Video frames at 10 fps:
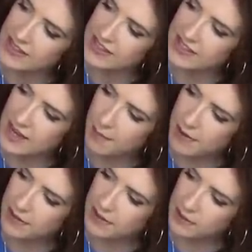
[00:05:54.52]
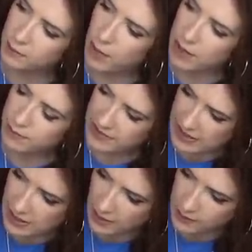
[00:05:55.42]
stabbing the little pipe
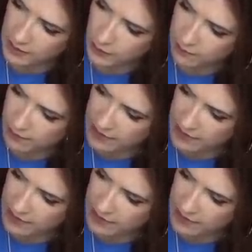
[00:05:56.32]
tea cosy with my